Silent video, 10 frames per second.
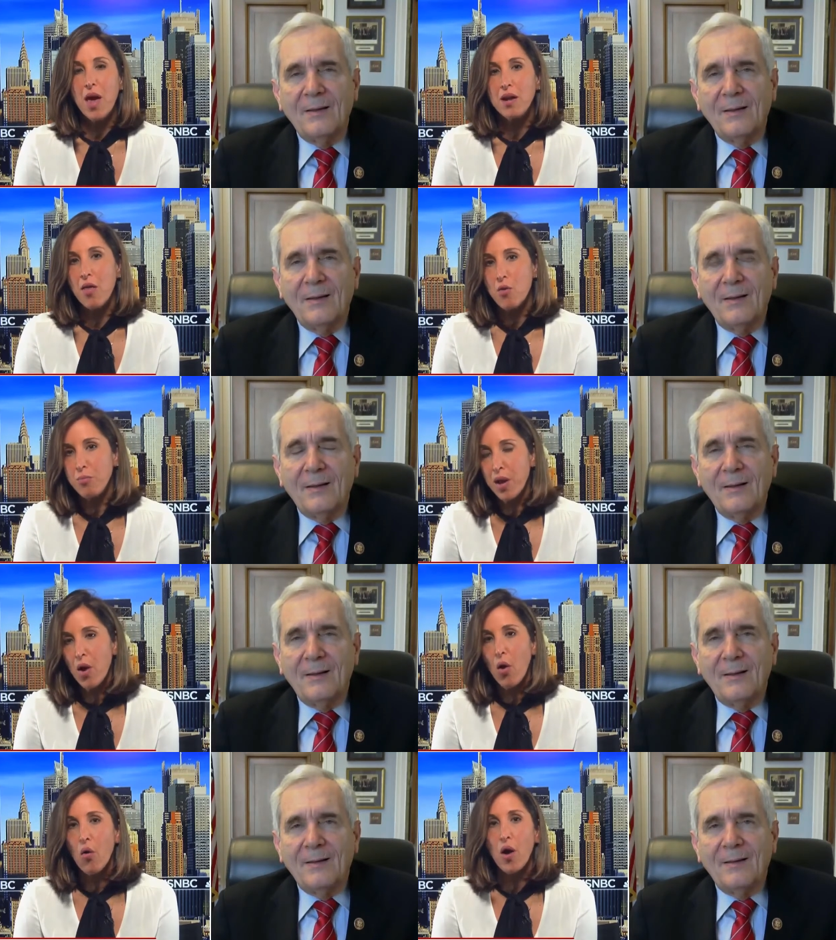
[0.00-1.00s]
Speaker 1: yet another
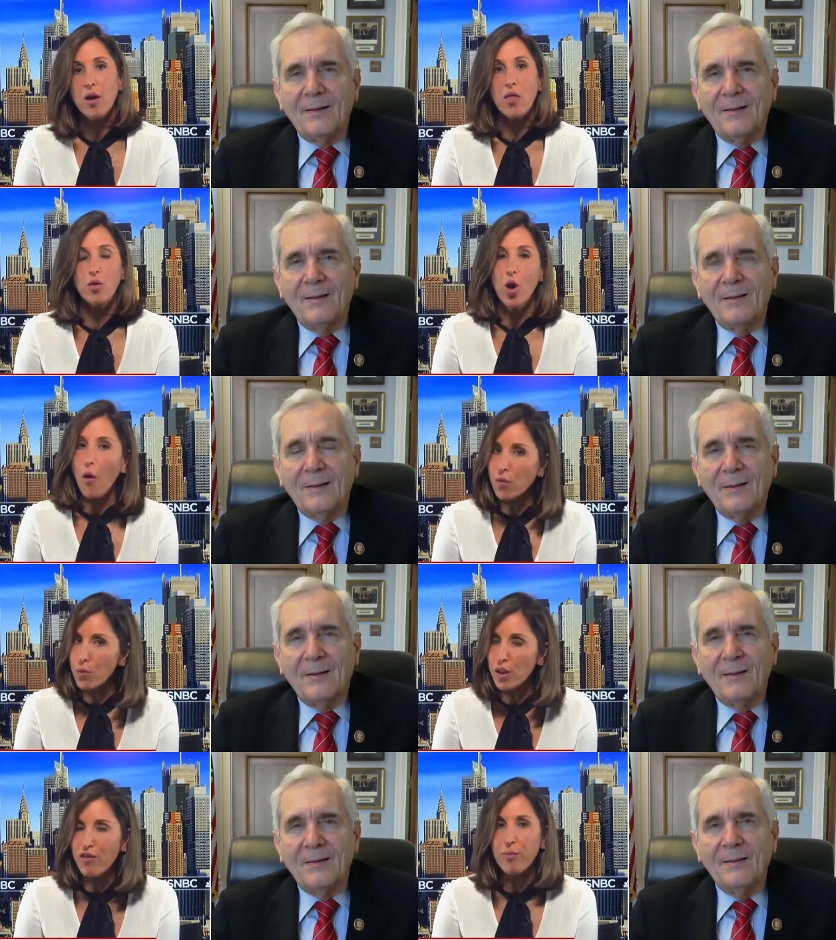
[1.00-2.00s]
bill, another COVID
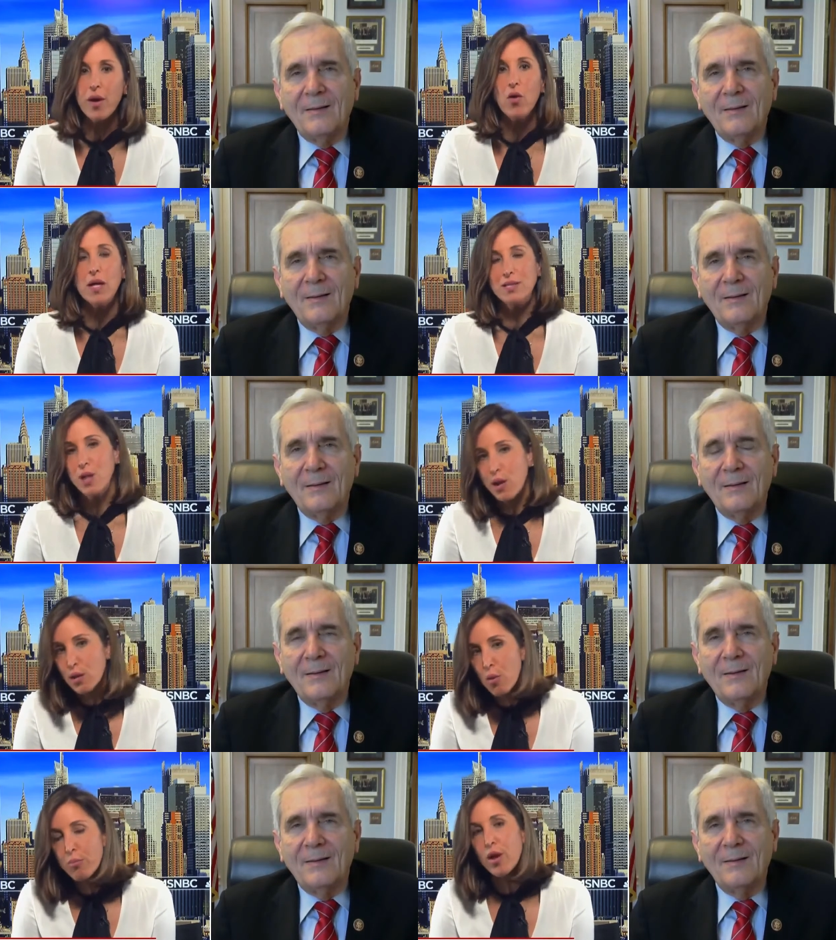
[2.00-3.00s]
relief bill, a
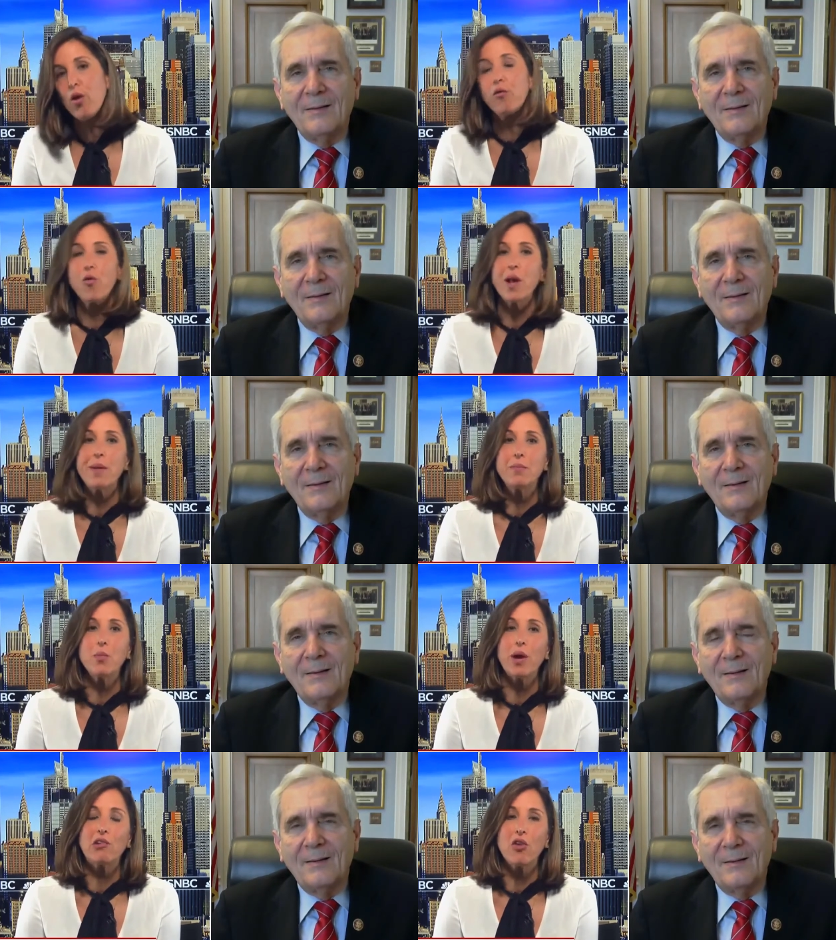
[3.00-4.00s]
standalone bill for a
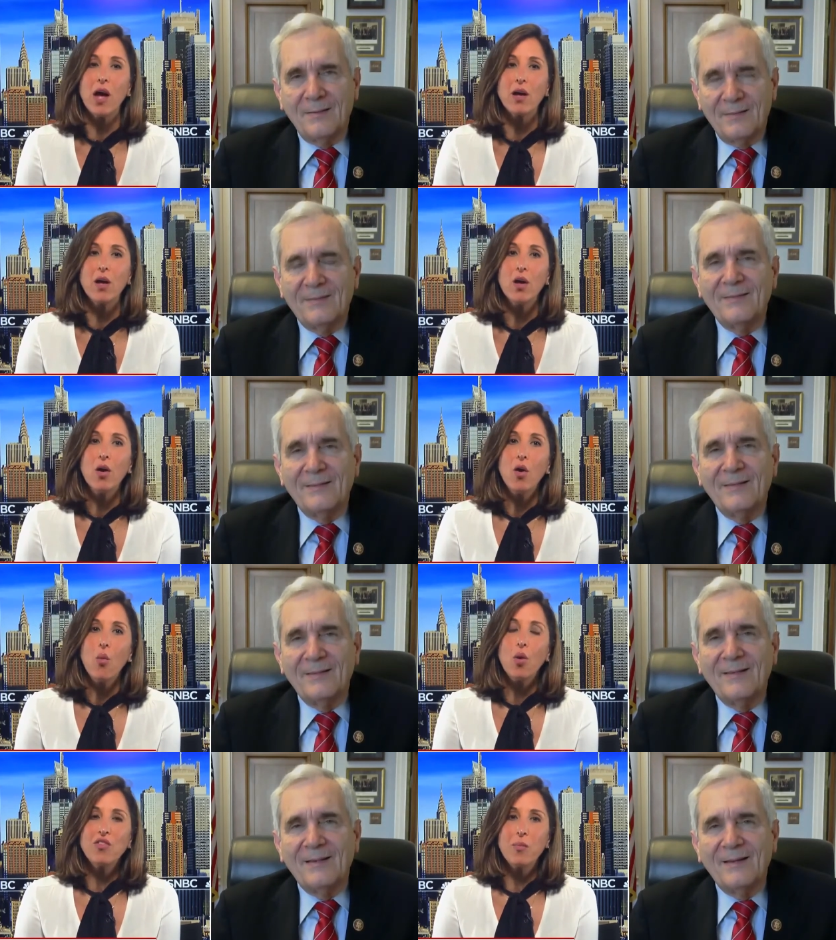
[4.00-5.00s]
minimum wage hike?
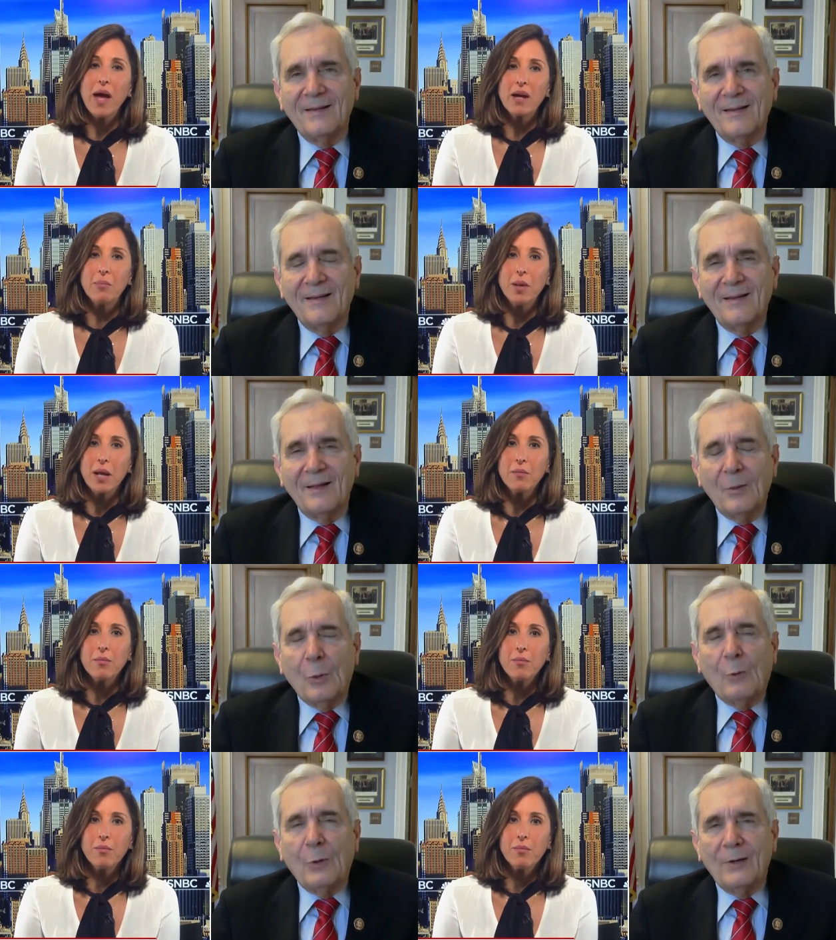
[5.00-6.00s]
What's the backup plan?
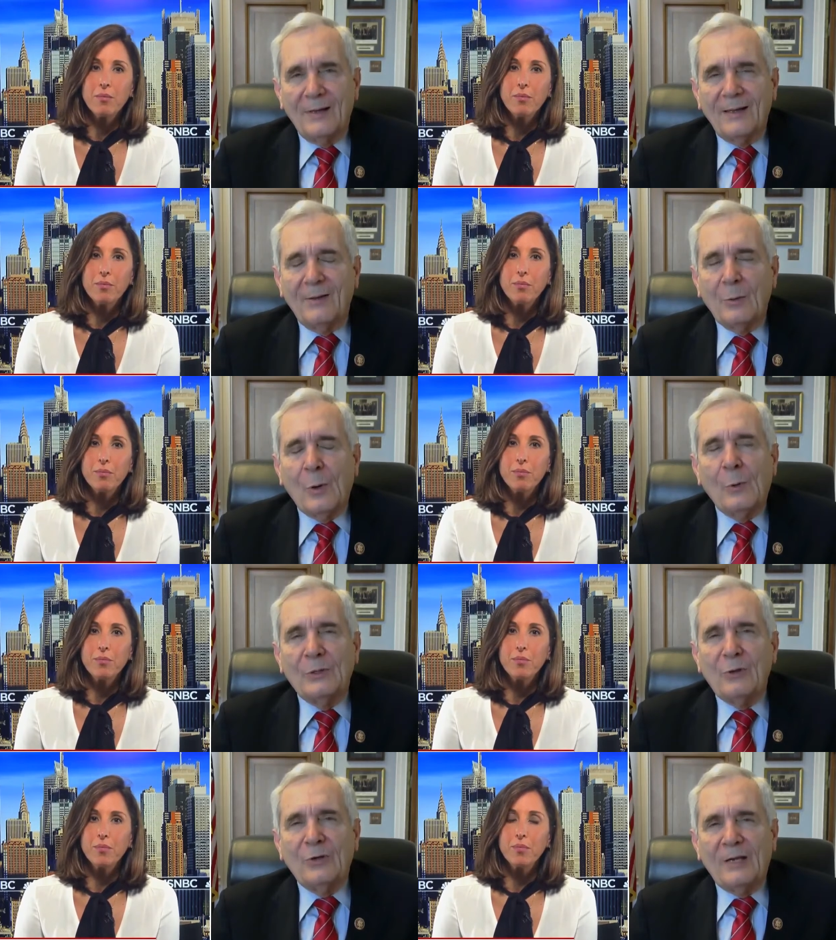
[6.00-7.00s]
Speaker 2: Well, well, we
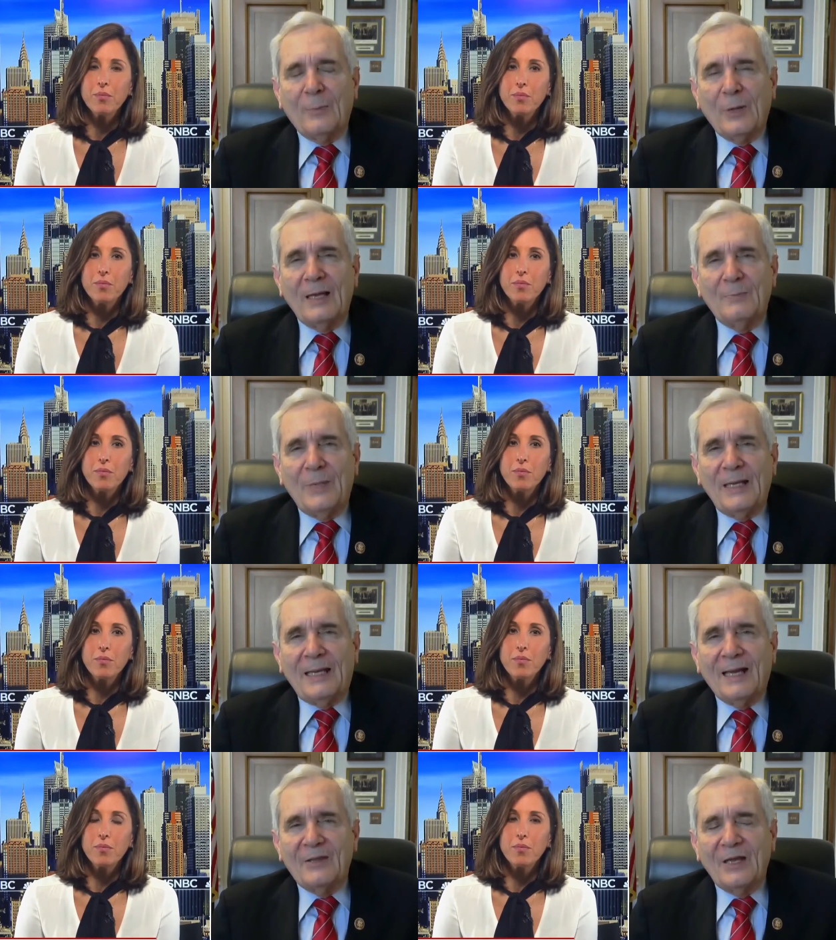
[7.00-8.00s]
do need a plan
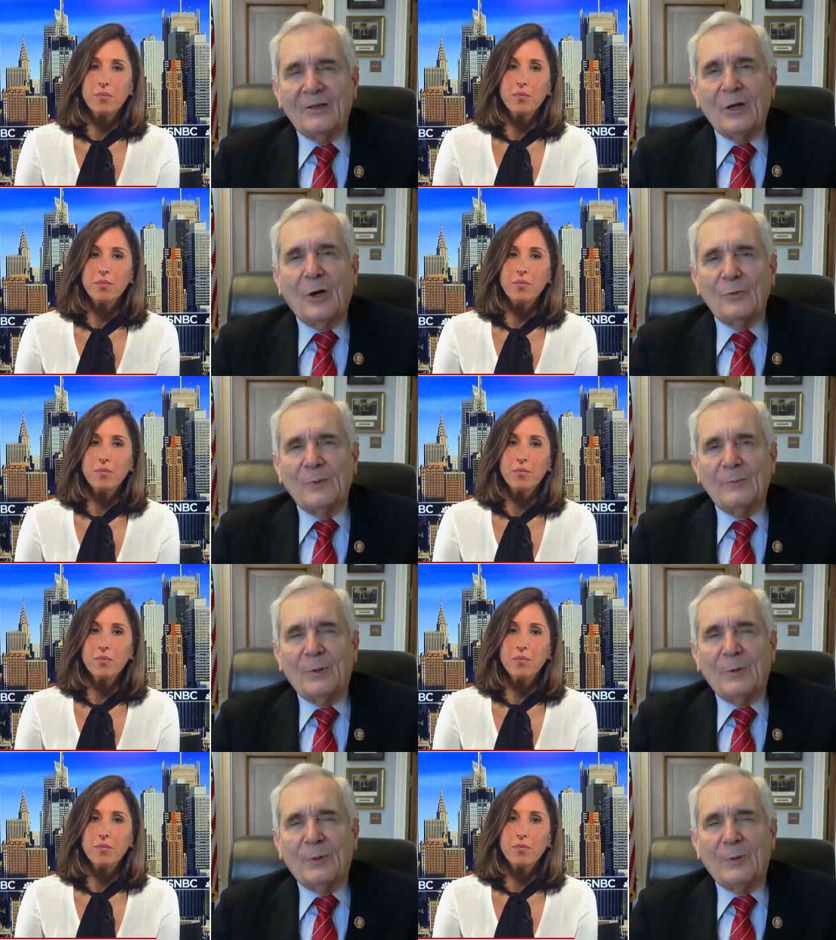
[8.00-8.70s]
B. I think the ultimate